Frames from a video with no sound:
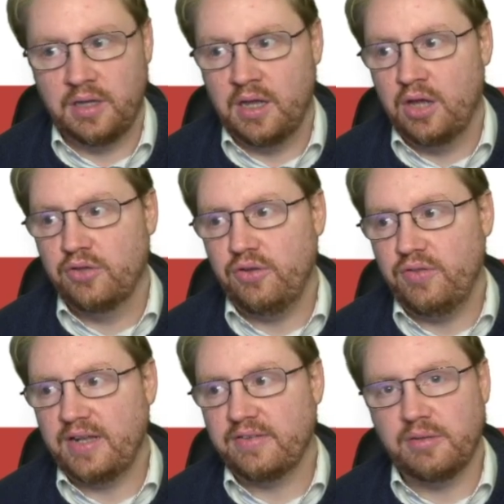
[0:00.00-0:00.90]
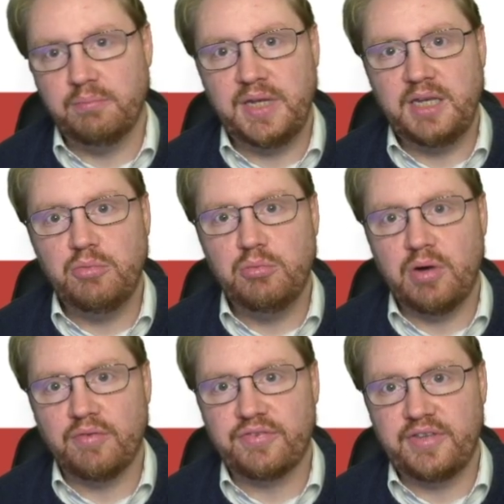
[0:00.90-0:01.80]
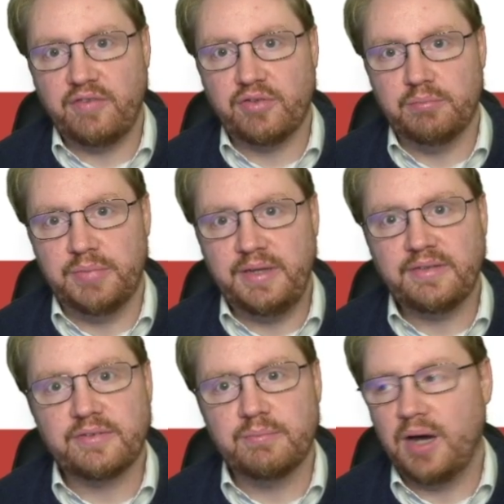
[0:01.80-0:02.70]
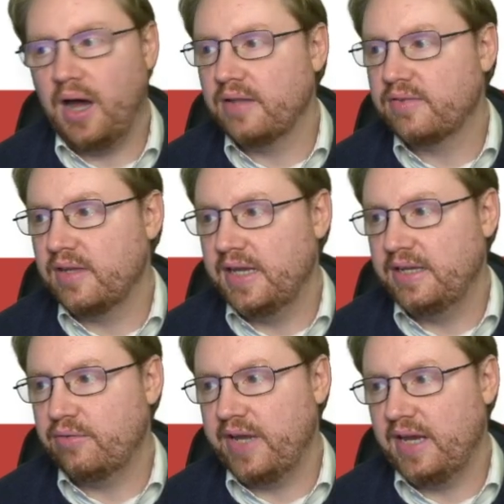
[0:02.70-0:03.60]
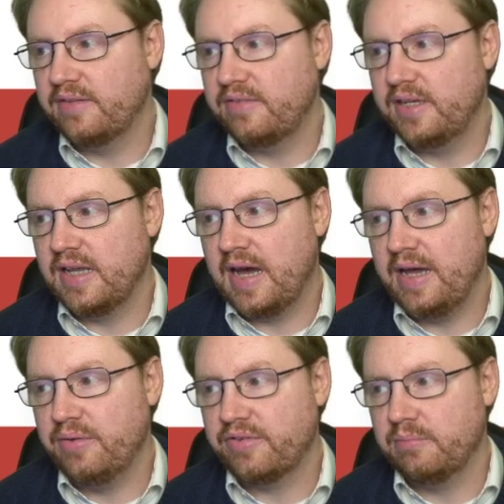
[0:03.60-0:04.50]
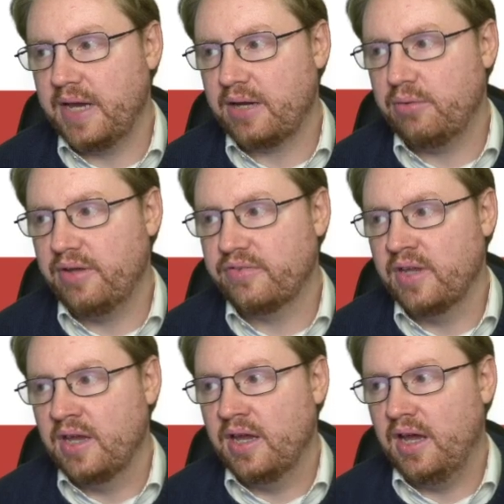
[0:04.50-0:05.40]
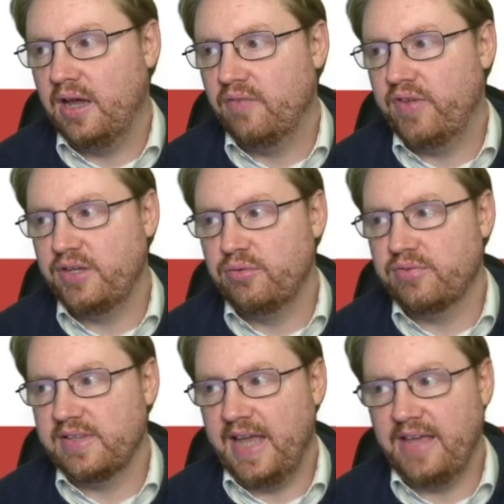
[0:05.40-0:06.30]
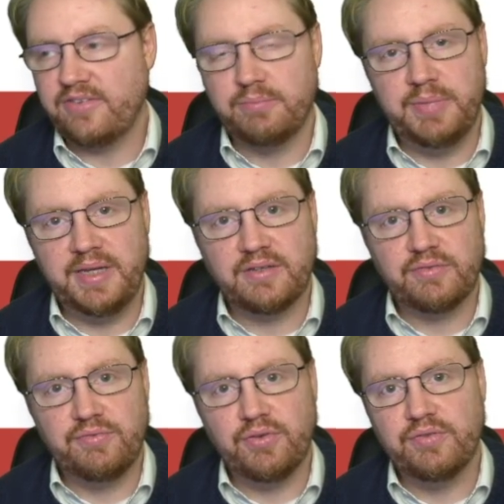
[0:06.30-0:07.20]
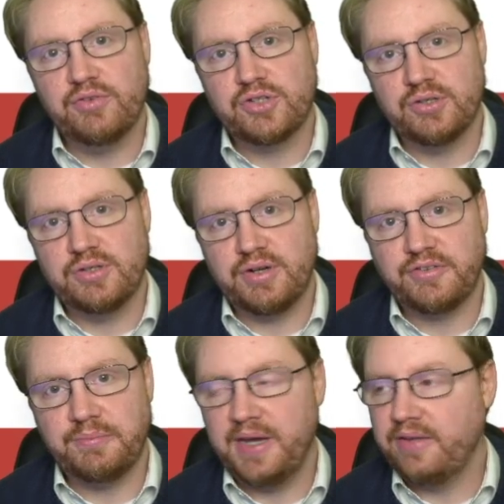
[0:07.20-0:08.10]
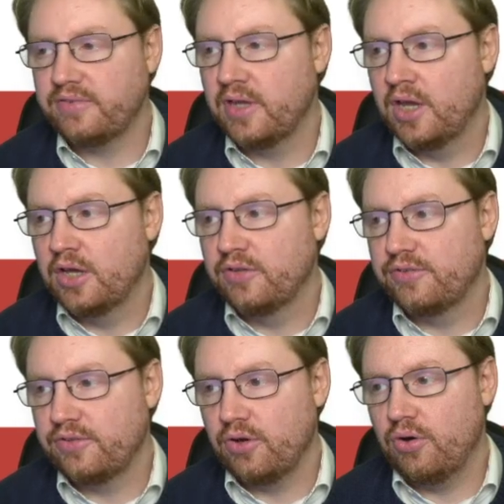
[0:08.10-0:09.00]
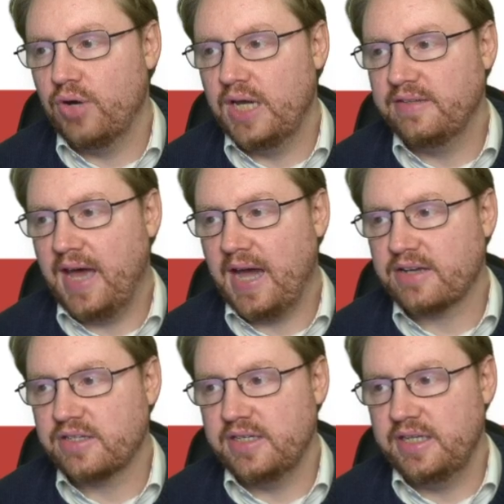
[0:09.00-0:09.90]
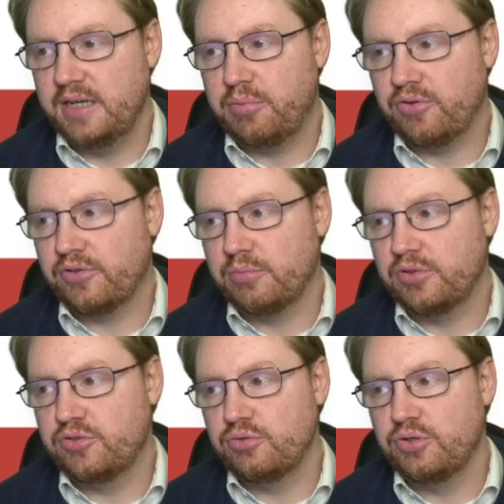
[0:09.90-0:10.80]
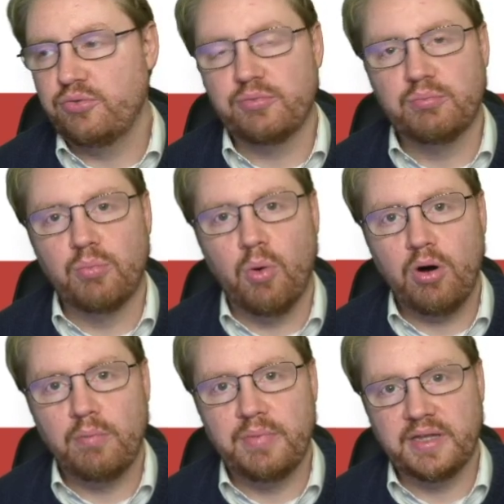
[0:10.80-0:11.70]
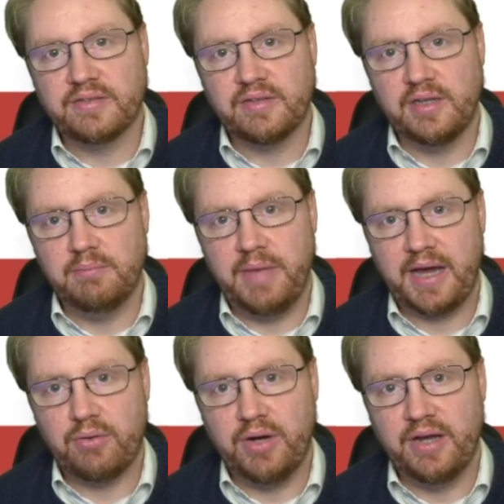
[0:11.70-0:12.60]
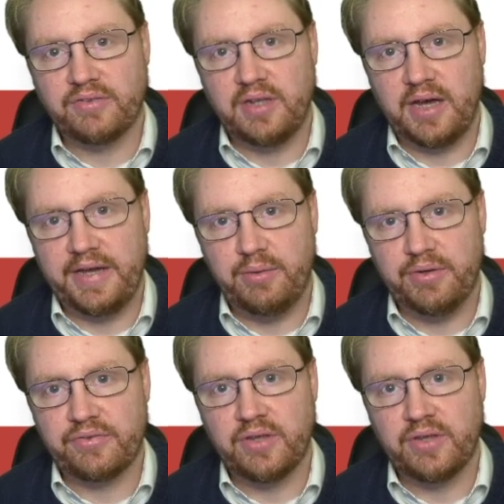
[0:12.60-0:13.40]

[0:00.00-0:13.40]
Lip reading: So that is a minimum of 7 bits, but in reality in iOS and macOS, they use less bits for the virtual address space. So it's actually possible to use more bits in macOS and iOS